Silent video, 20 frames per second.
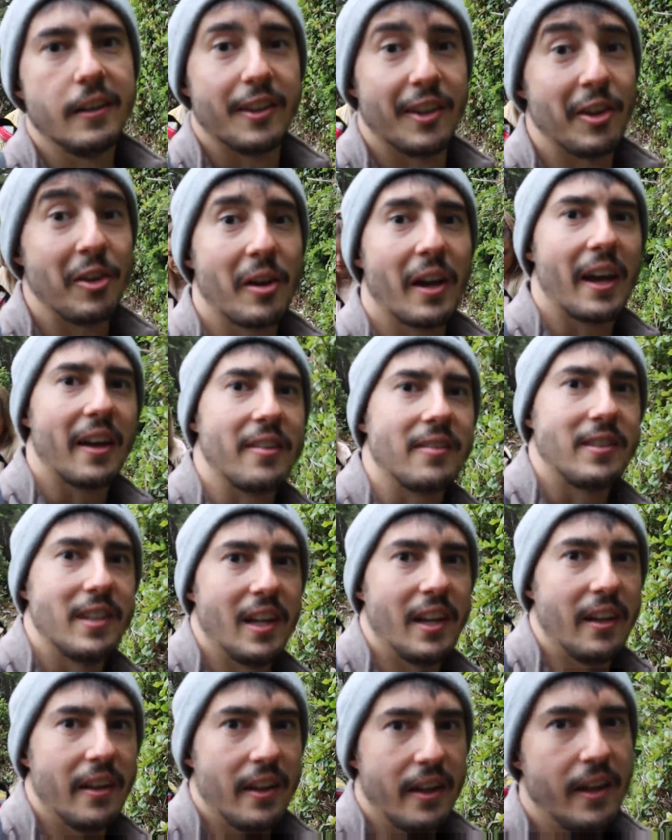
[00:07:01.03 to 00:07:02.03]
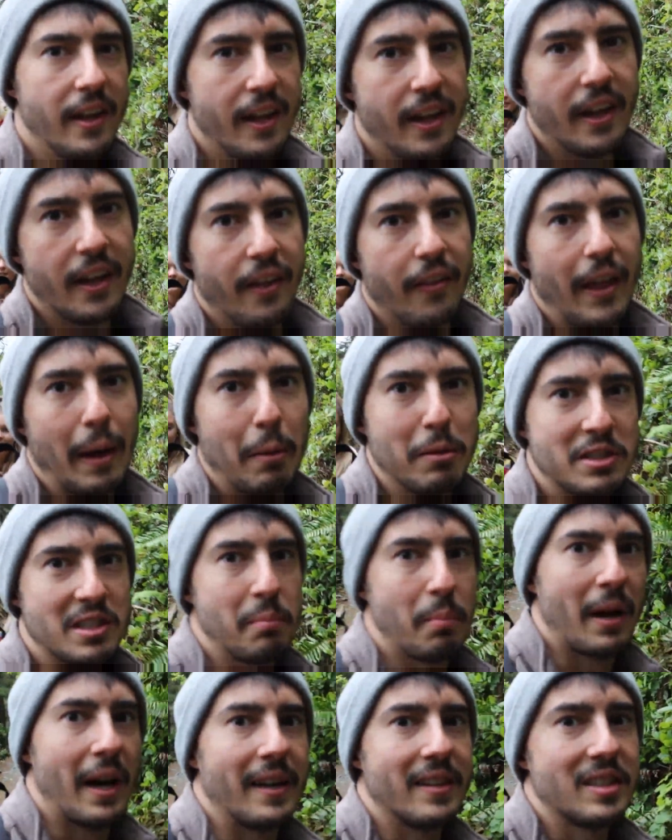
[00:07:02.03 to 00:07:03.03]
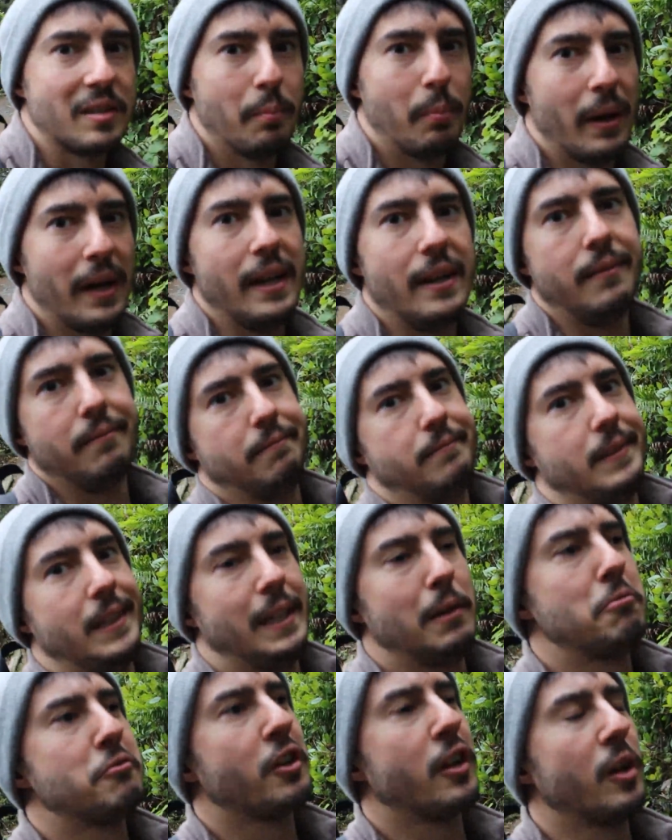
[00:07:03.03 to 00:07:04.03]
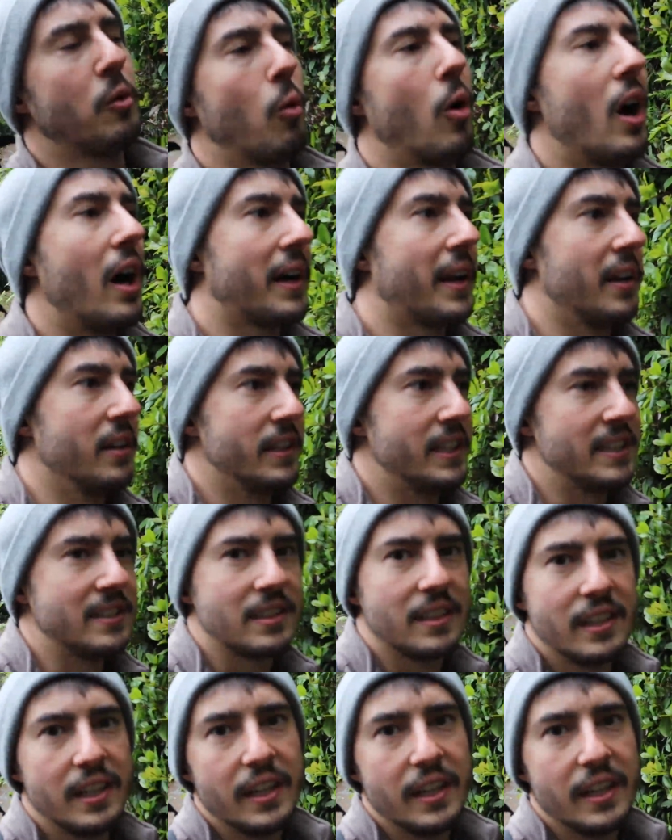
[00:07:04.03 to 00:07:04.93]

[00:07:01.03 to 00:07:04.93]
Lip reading: You guessed it, that was a bust, but it was a good walk at least.